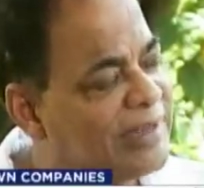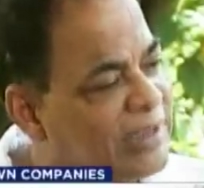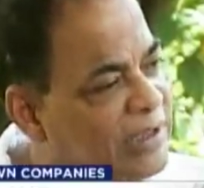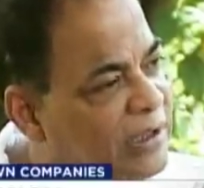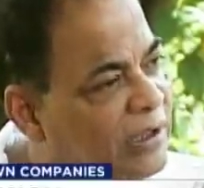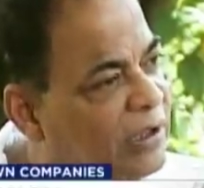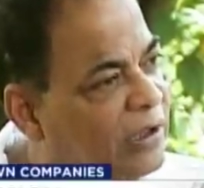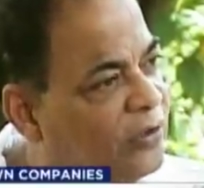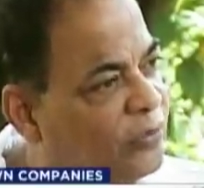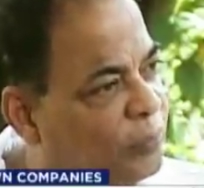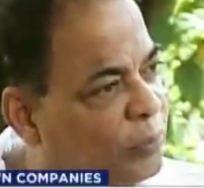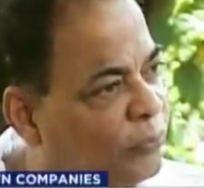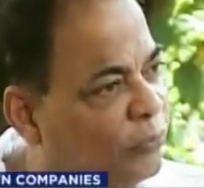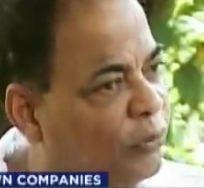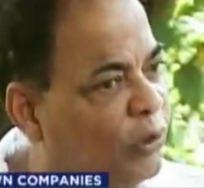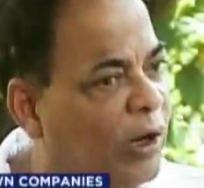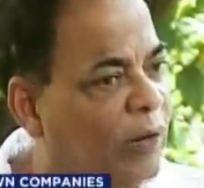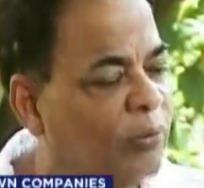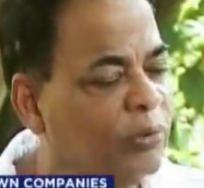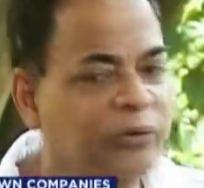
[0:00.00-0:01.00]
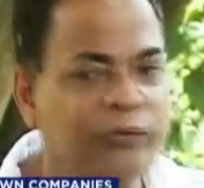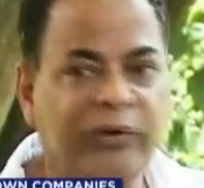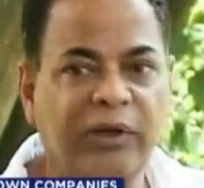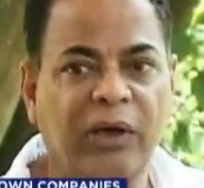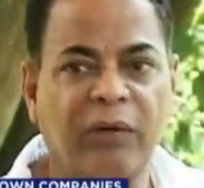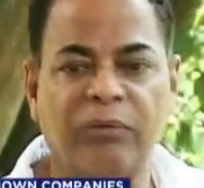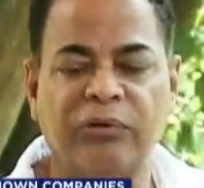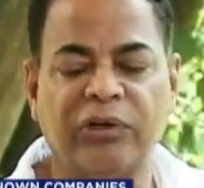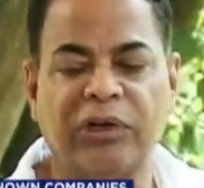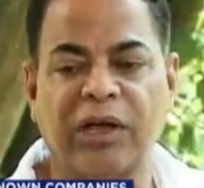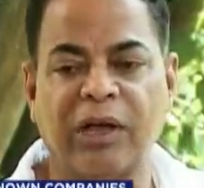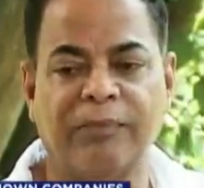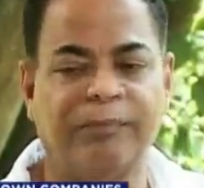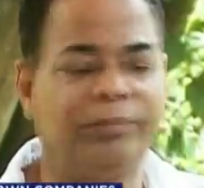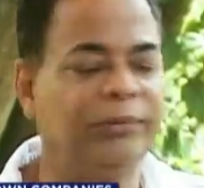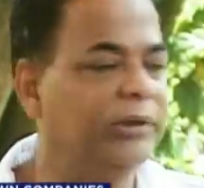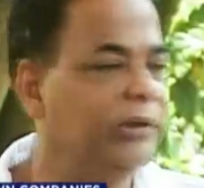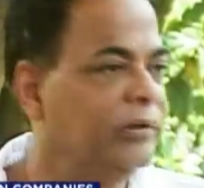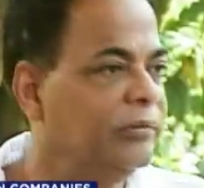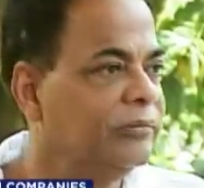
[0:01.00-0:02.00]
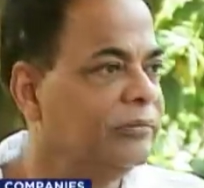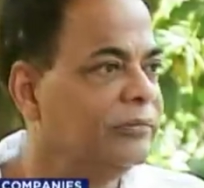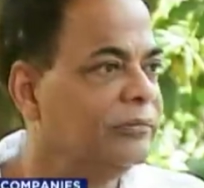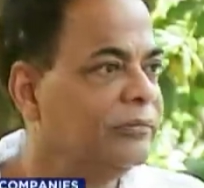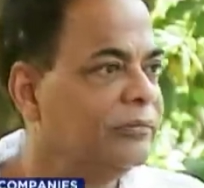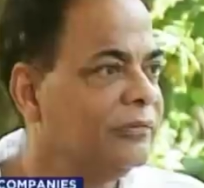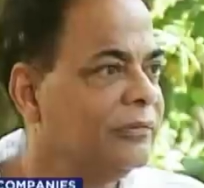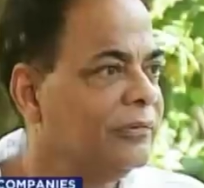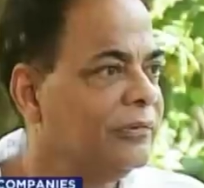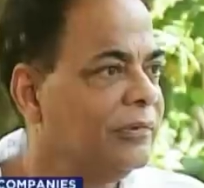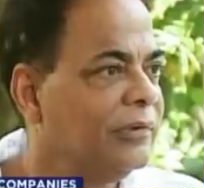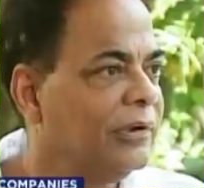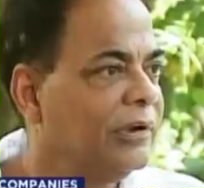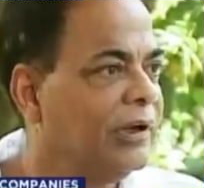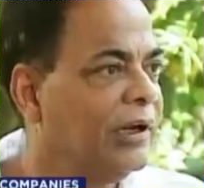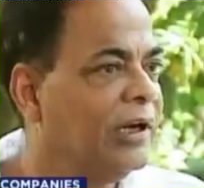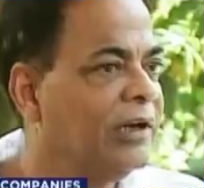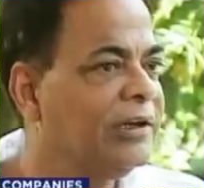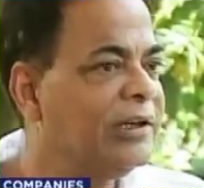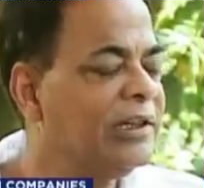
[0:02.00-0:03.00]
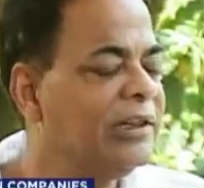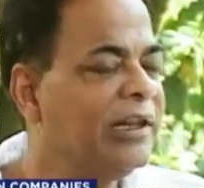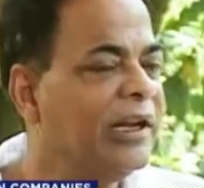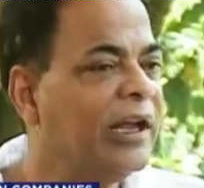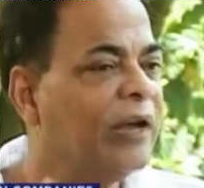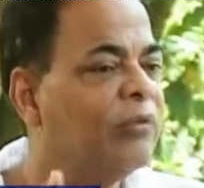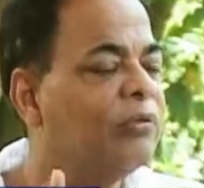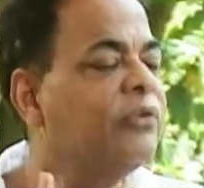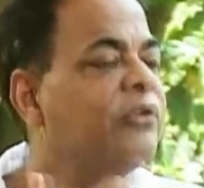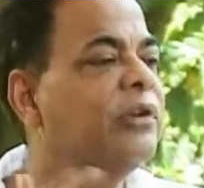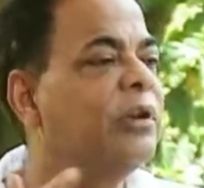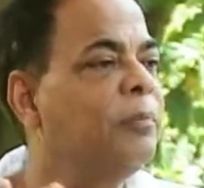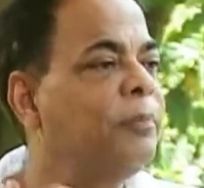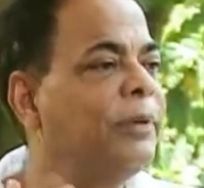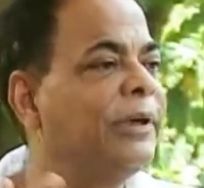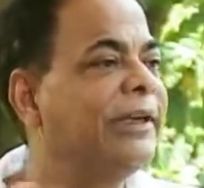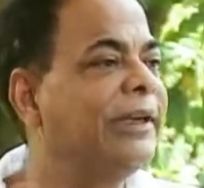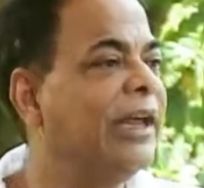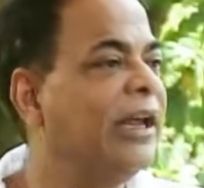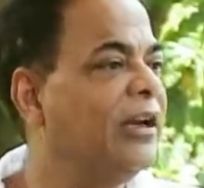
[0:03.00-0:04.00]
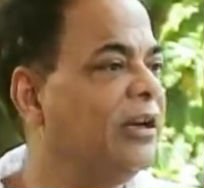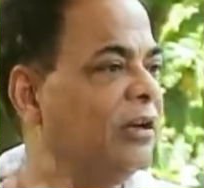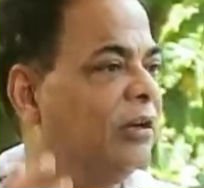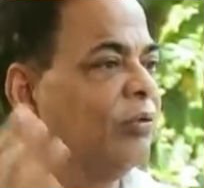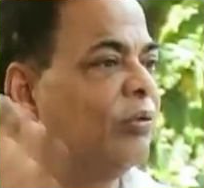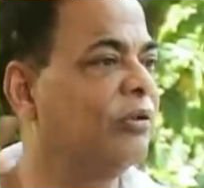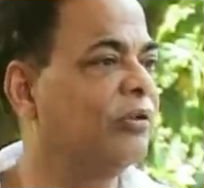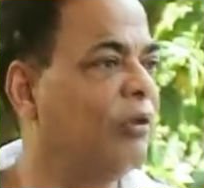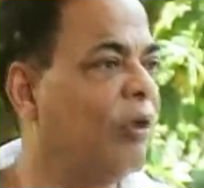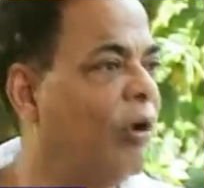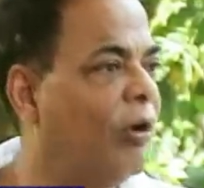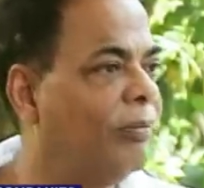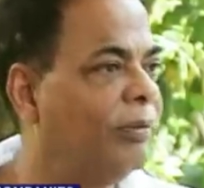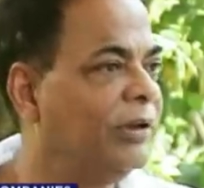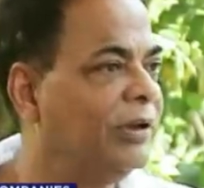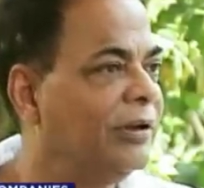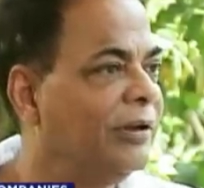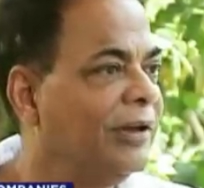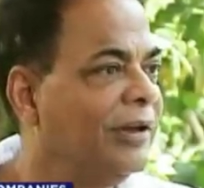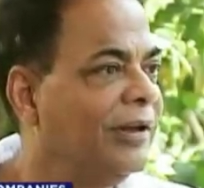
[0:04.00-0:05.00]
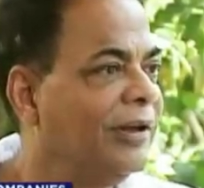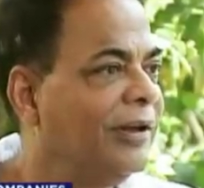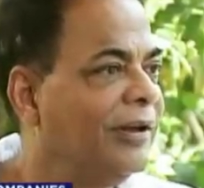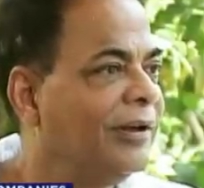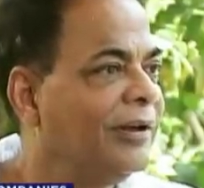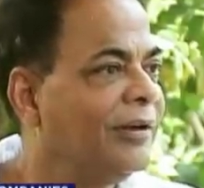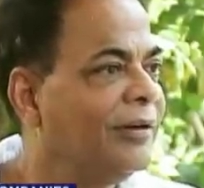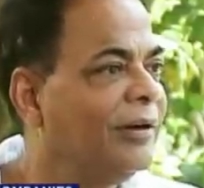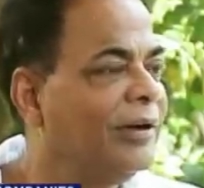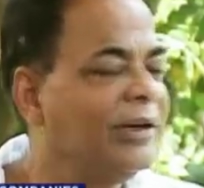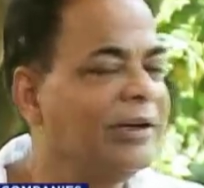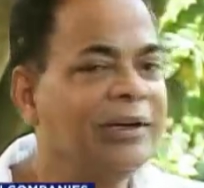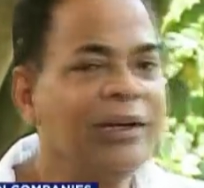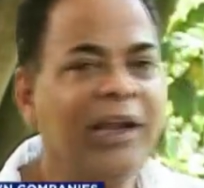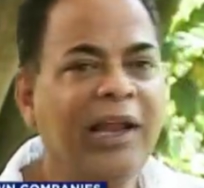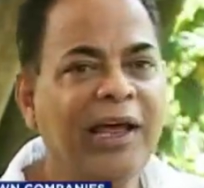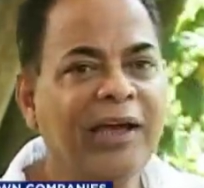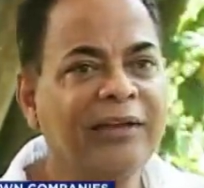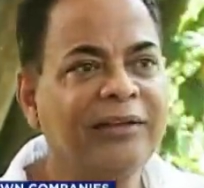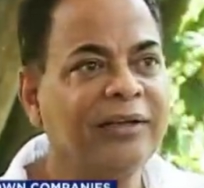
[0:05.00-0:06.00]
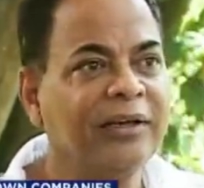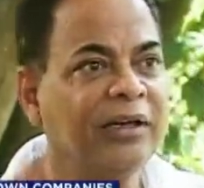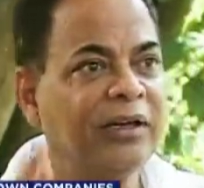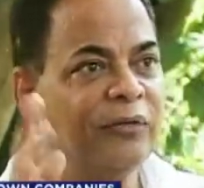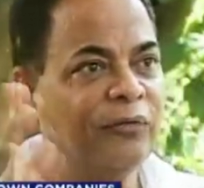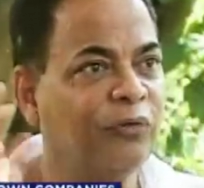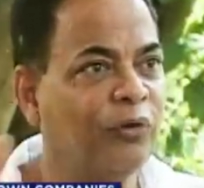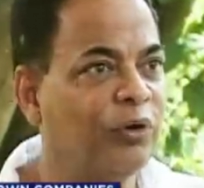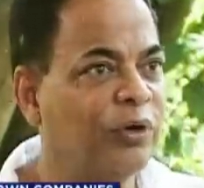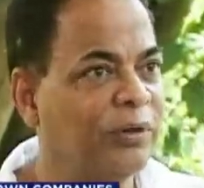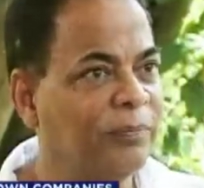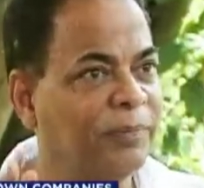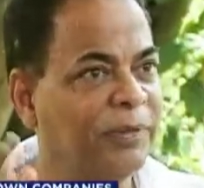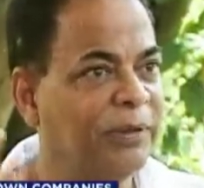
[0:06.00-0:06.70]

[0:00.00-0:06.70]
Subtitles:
years before I would say I was a company. Until then, I could still pretend it was a hobby. Mm. You know, until I had 30, 40